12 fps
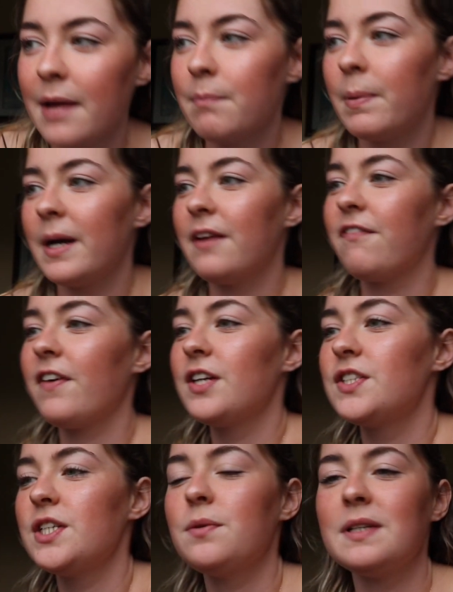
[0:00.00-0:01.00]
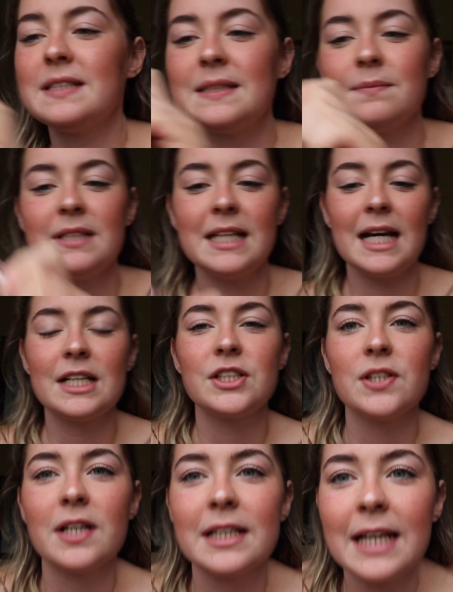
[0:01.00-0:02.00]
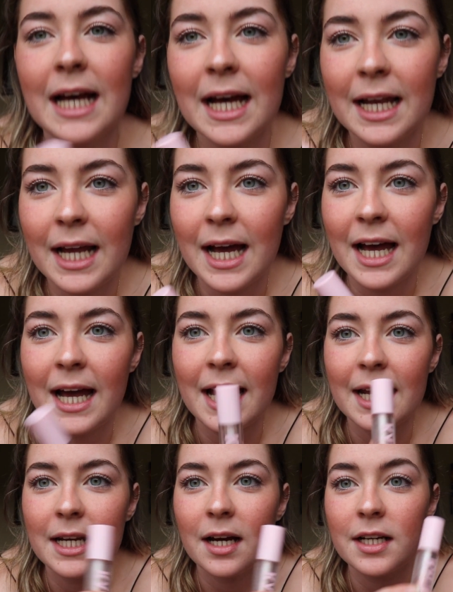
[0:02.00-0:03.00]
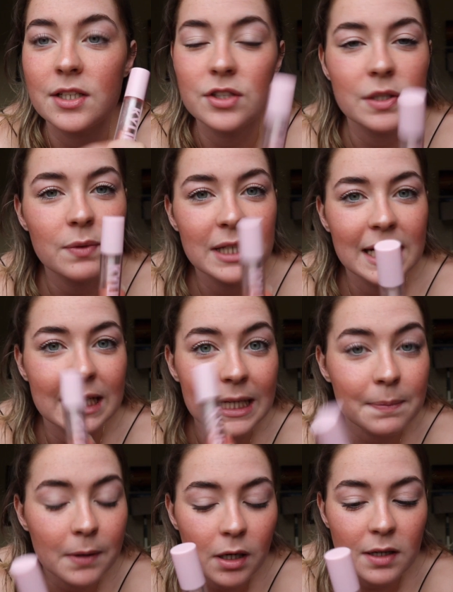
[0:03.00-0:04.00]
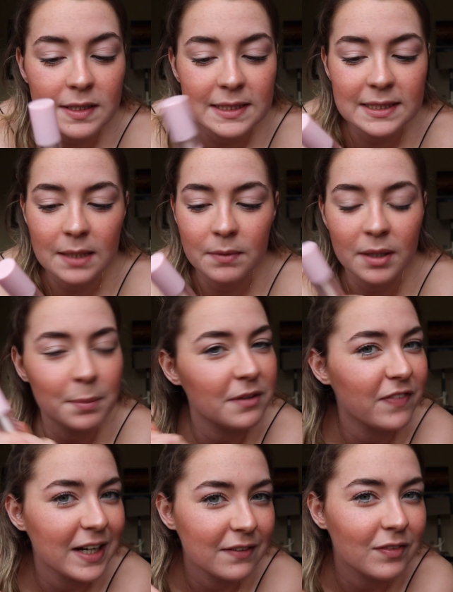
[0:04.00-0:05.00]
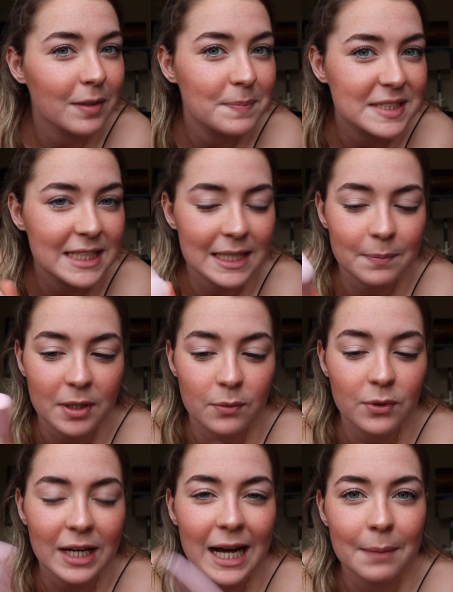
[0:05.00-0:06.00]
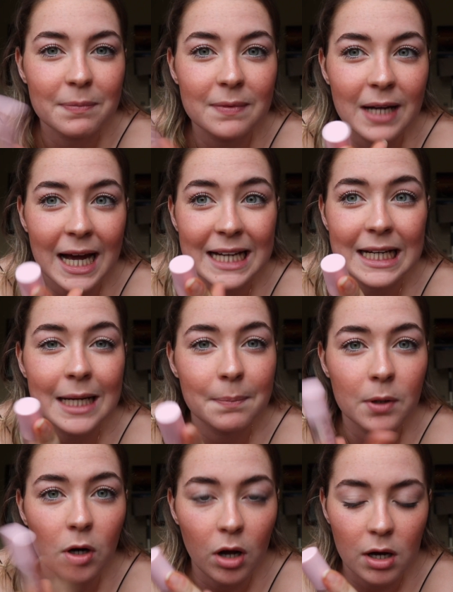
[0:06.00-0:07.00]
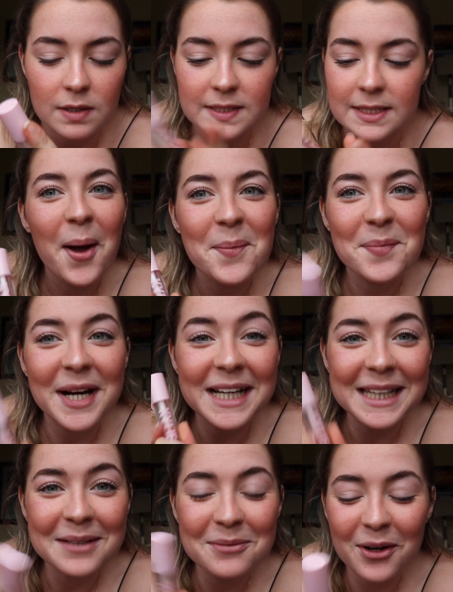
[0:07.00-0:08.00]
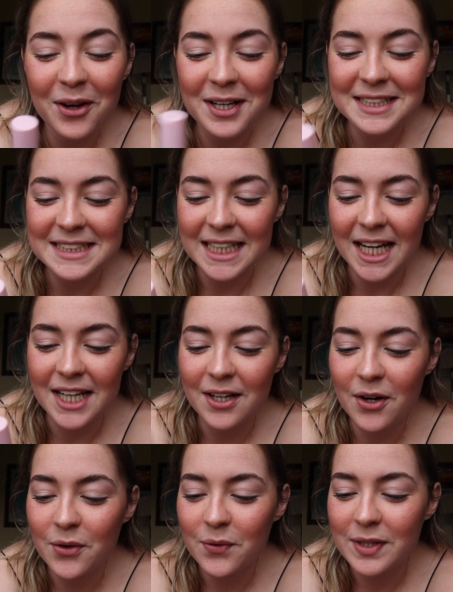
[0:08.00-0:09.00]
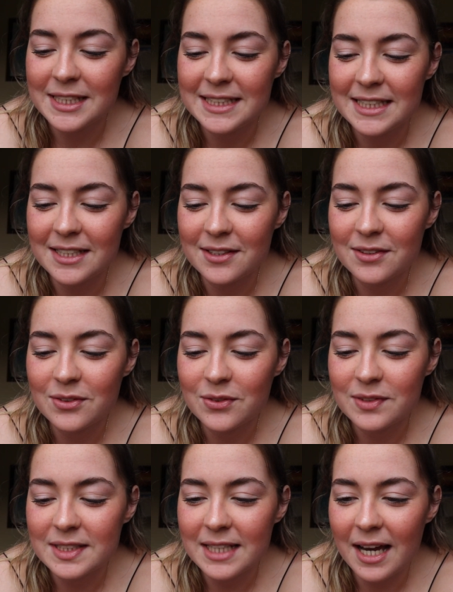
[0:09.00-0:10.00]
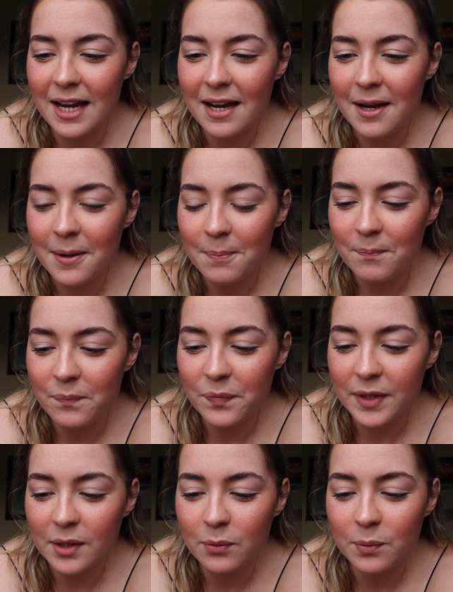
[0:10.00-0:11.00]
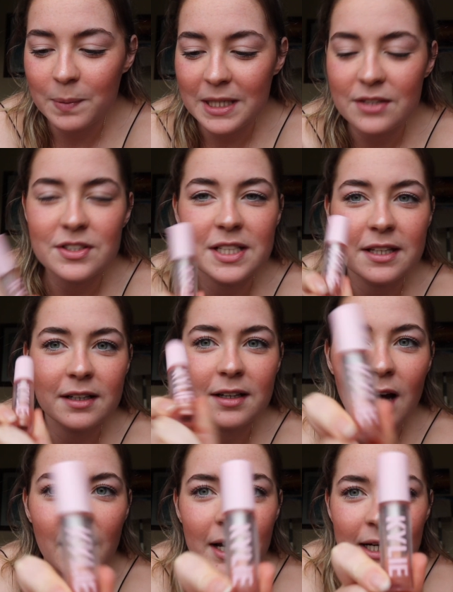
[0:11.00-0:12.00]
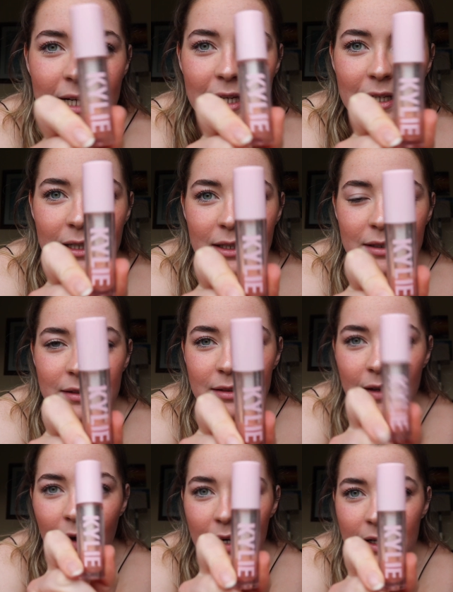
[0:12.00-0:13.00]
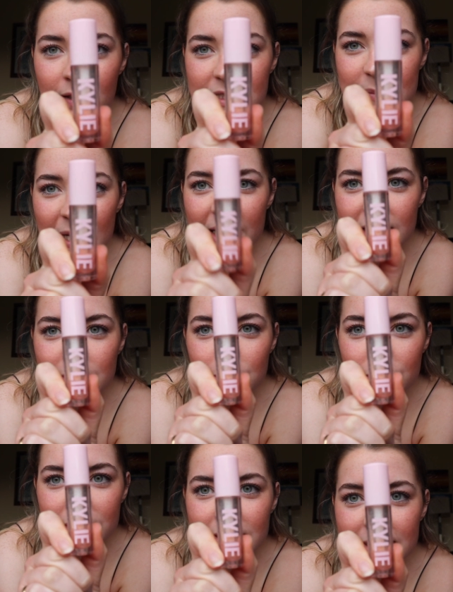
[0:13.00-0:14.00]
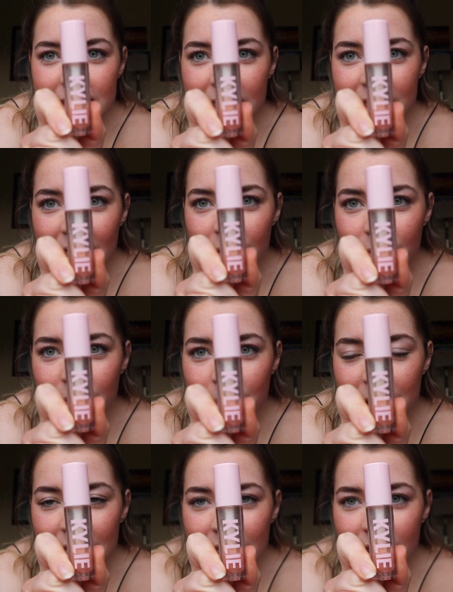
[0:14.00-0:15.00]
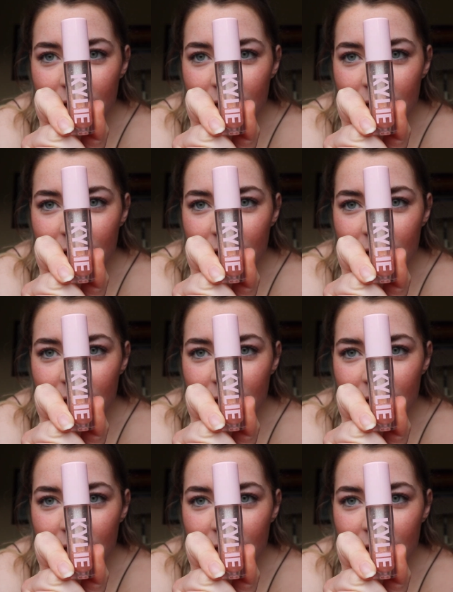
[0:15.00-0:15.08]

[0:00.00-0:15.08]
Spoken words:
But if I do want something extra, I can add, I usually would add lip gloss. I'm not a big fan of lipstick, but I would add lip gloss. My lip gloss that I'd always use would be usually the Kylie Cosmetics ones, and that would be